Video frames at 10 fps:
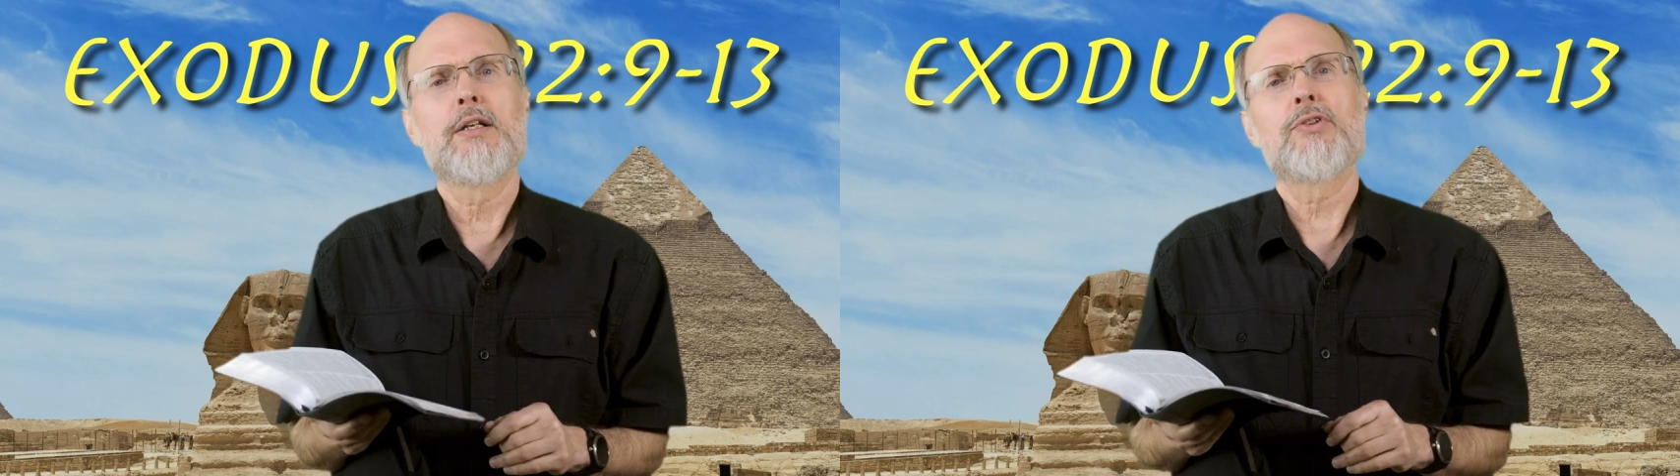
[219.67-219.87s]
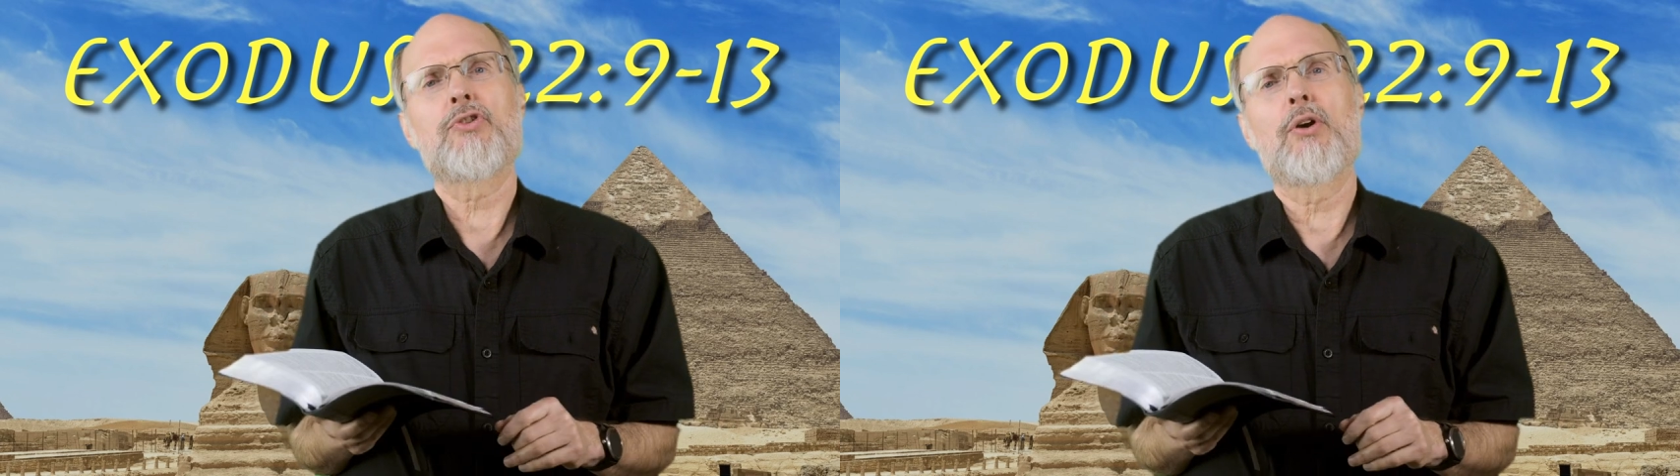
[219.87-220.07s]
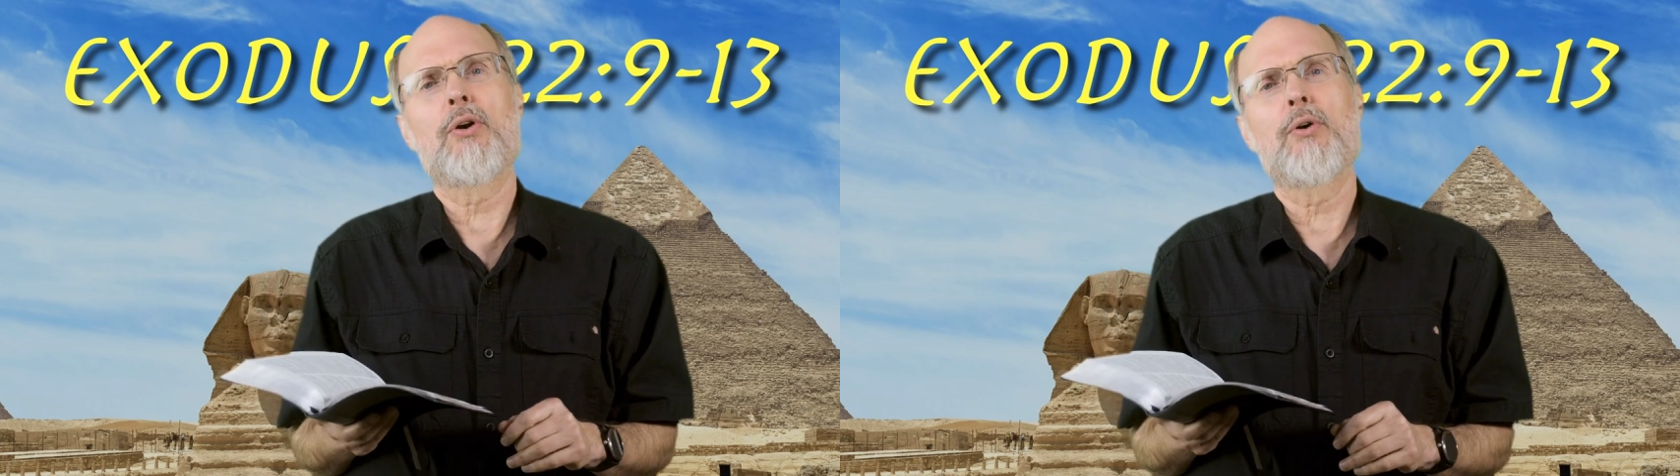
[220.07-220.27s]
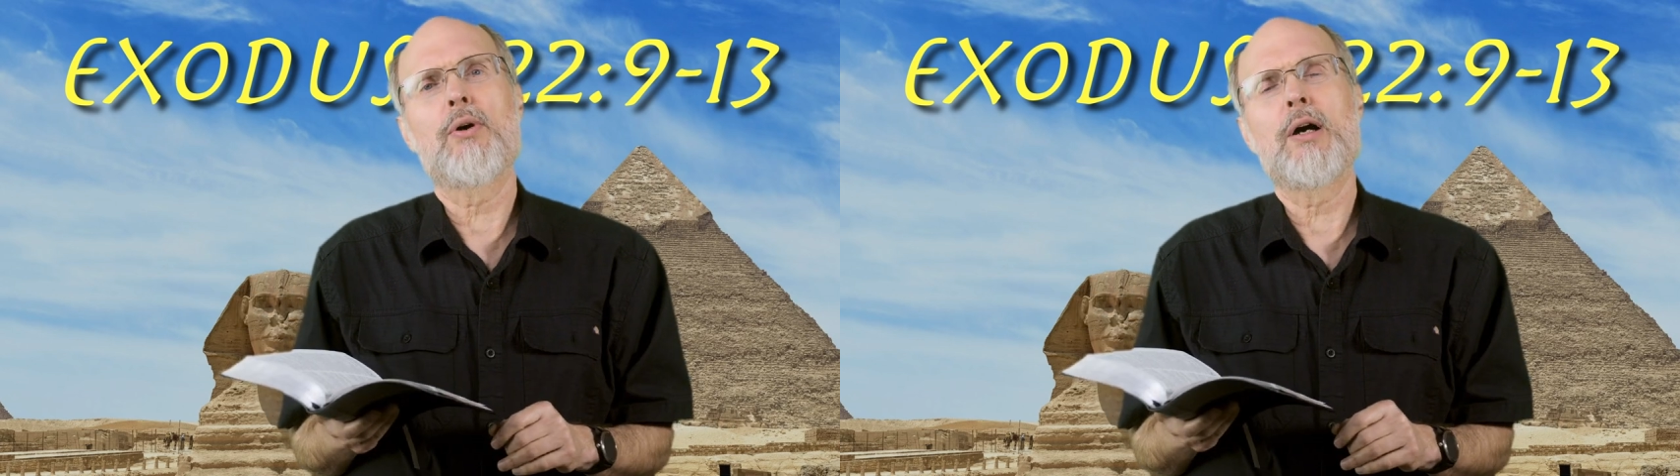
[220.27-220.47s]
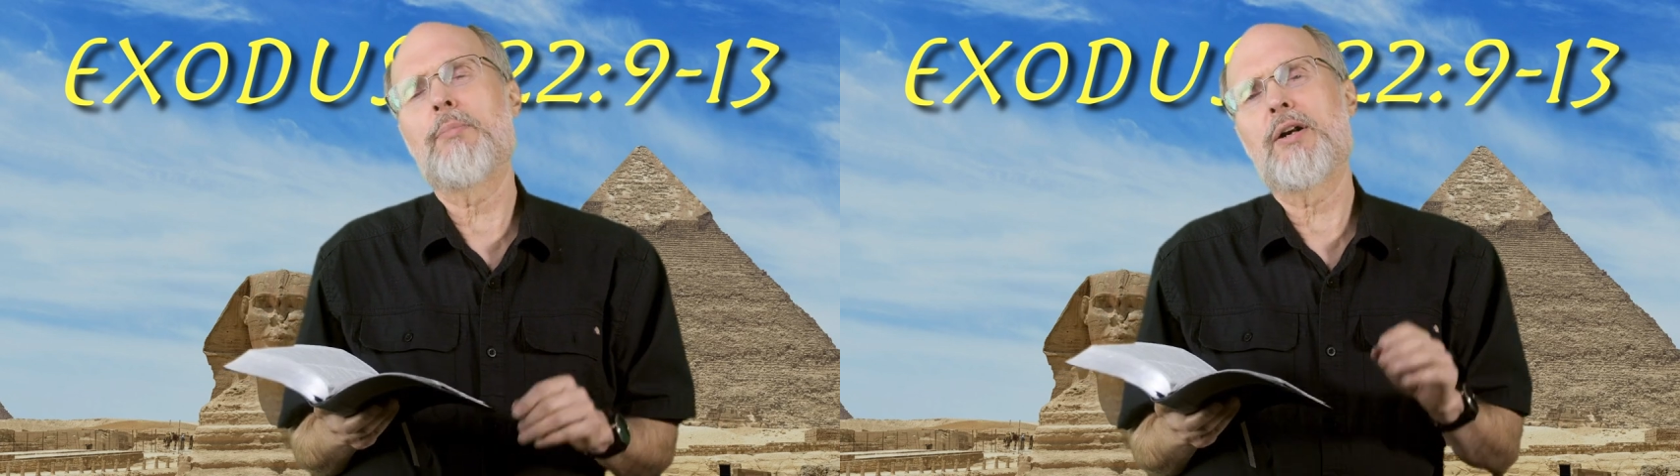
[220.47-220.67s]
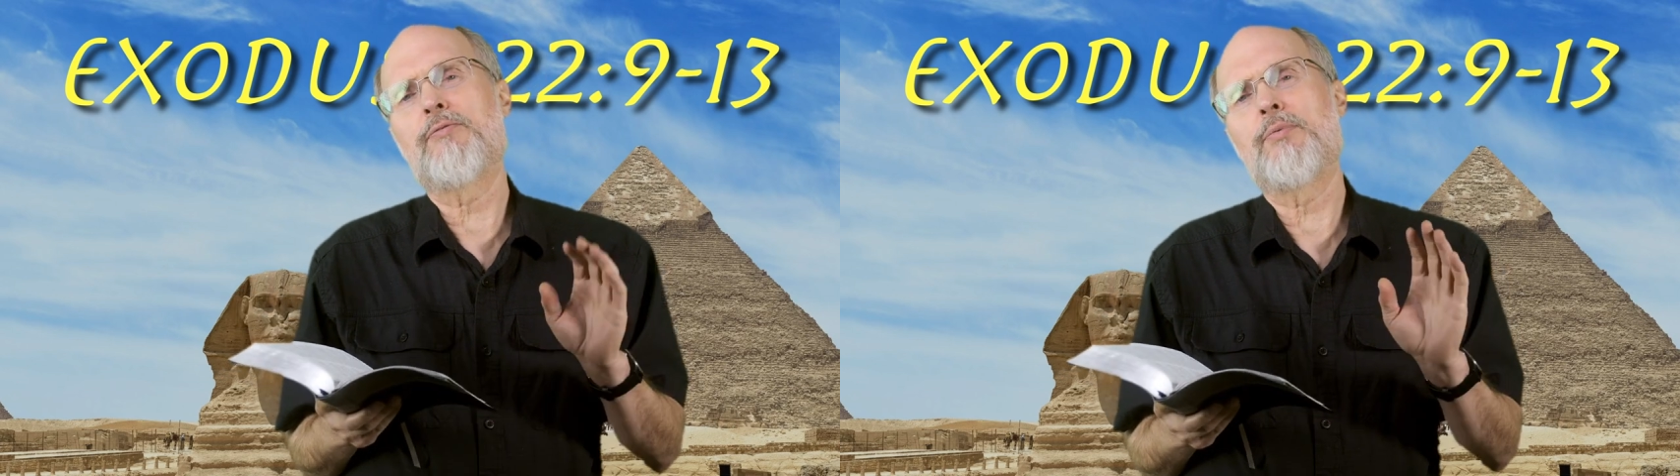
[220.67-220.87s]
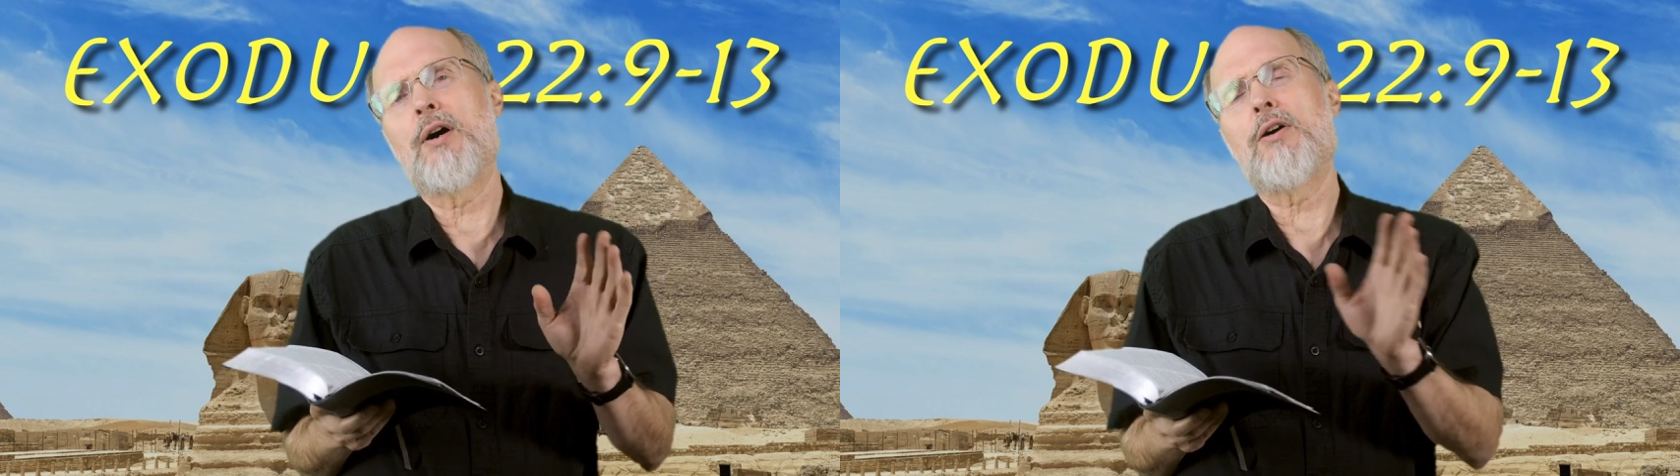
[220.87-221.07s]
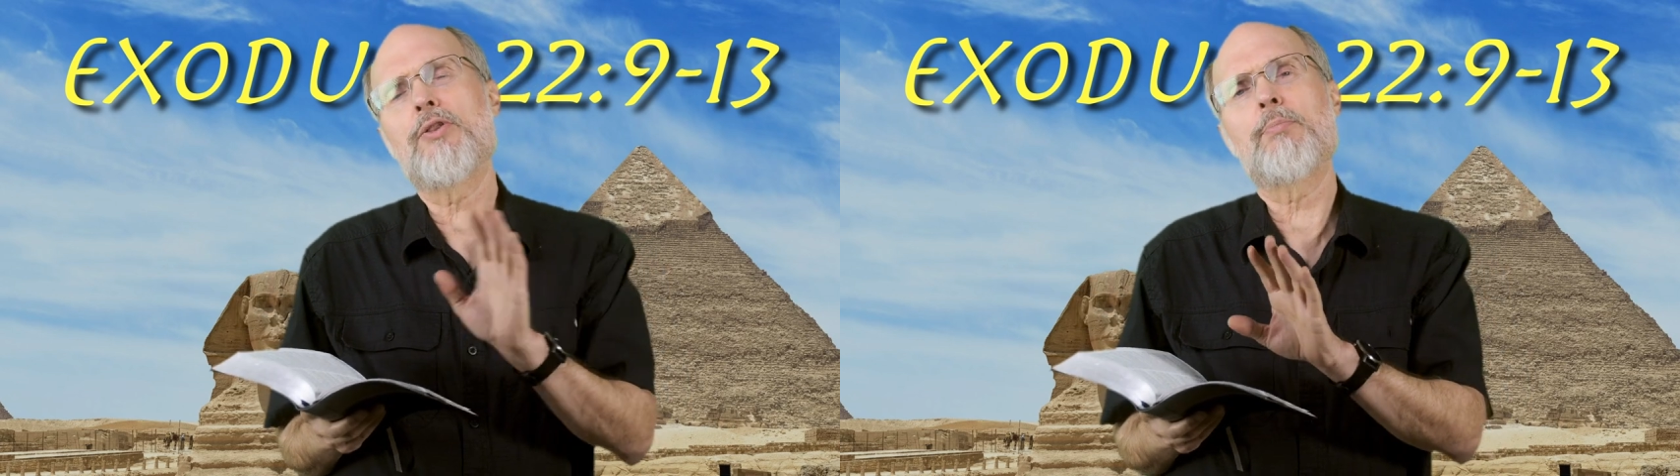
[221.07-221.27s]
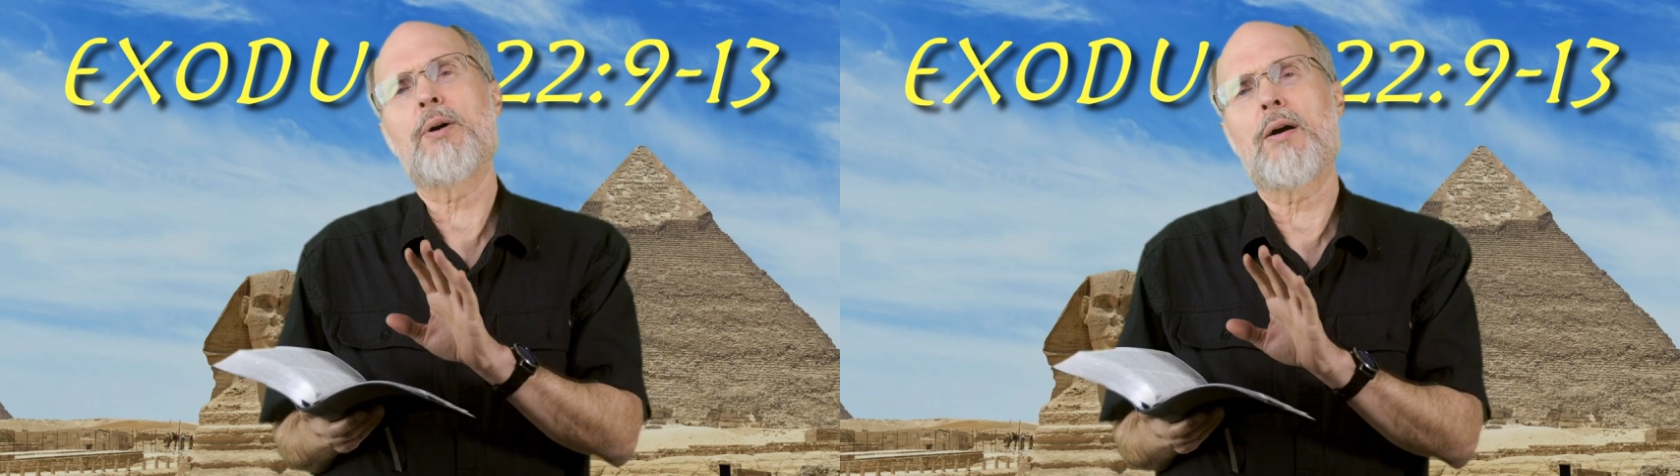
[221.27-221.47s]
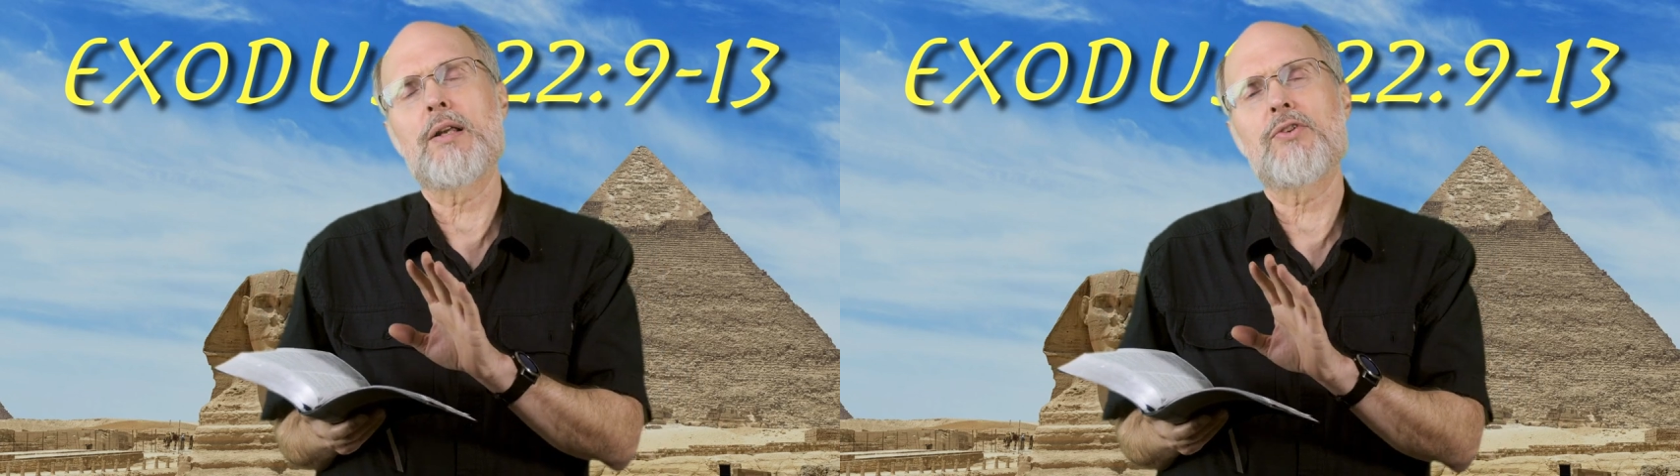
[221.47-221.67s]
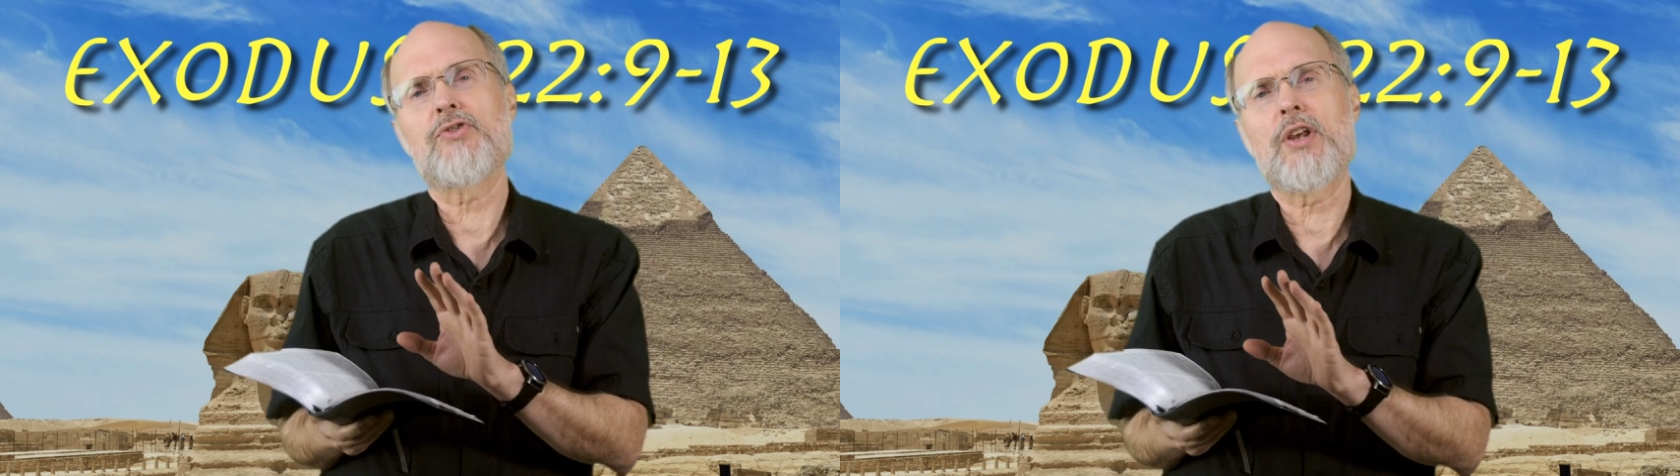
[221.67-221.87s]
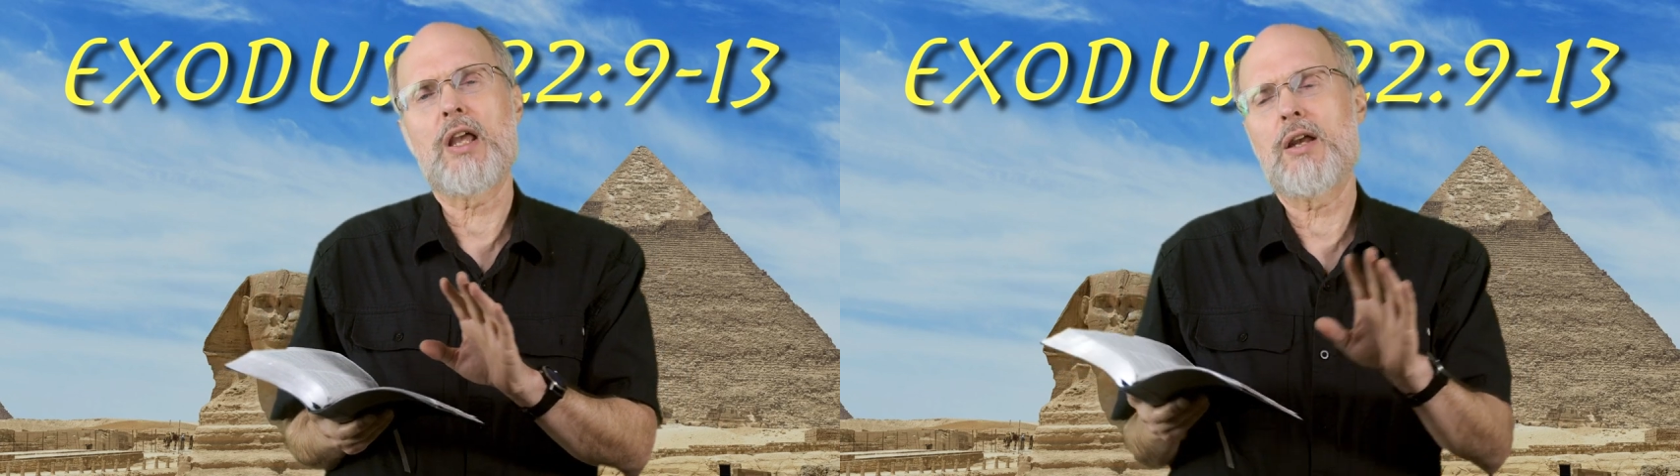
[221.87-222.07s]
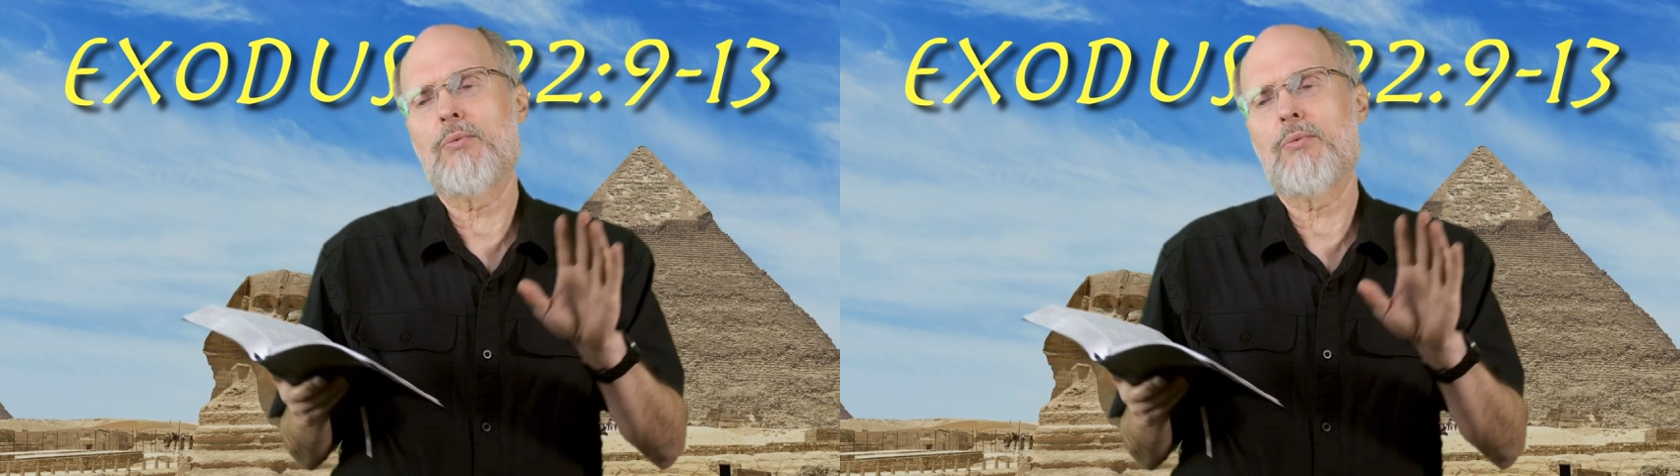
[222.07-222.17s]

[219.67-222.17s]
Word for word: So, but if all the parties say,